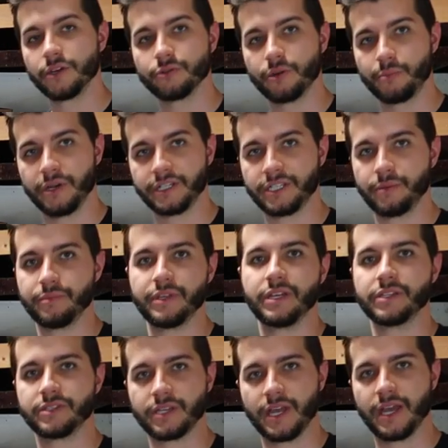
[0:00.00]
So I picked up
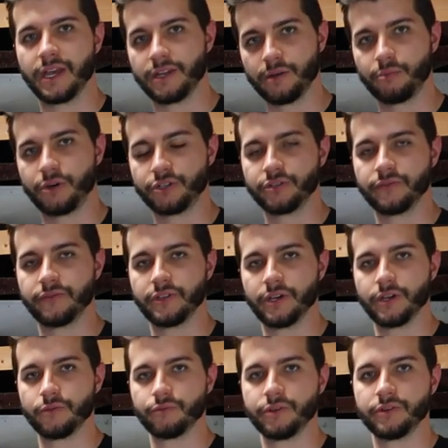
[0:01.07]
this and a bunch of
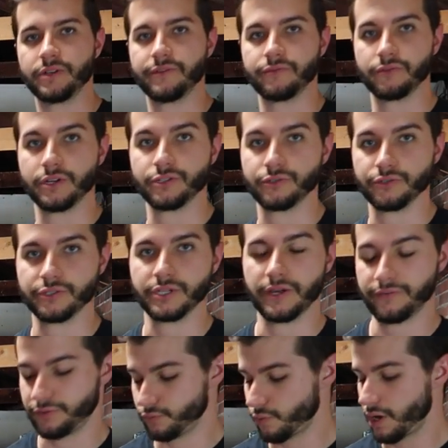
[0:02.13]
the rear differential
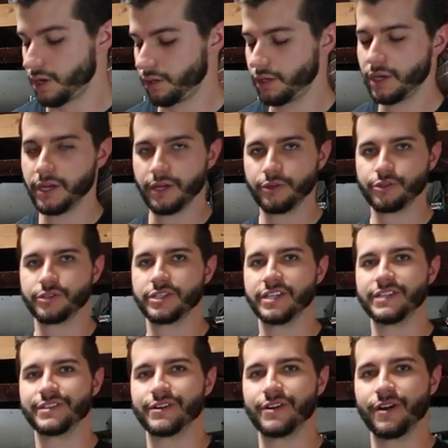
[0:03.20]
stuff as well. It's just
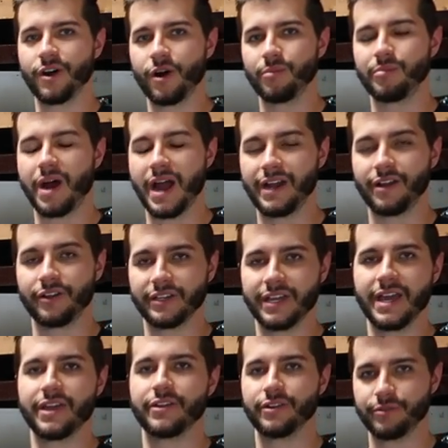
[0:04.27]
easier to all buy it all
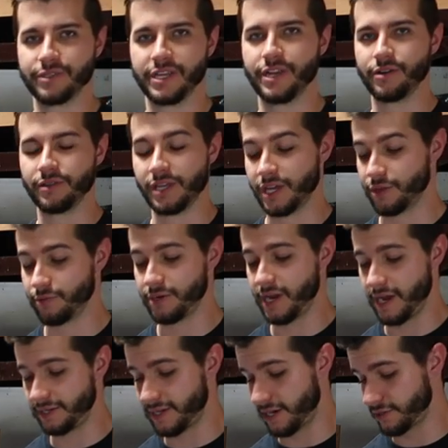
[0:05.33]
together. It was here in like three
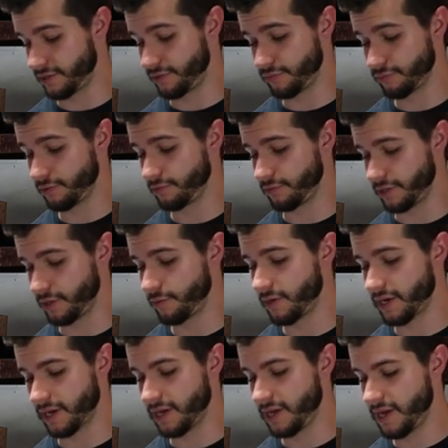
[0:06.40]
days actually. It was really, really
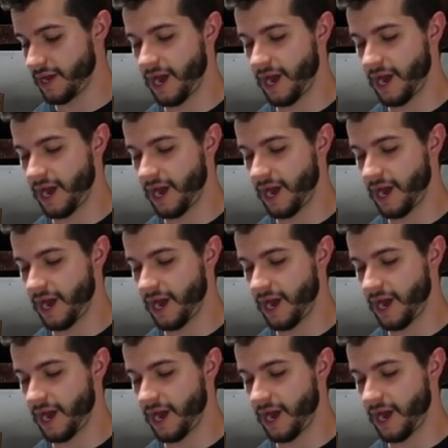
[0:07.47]
quick.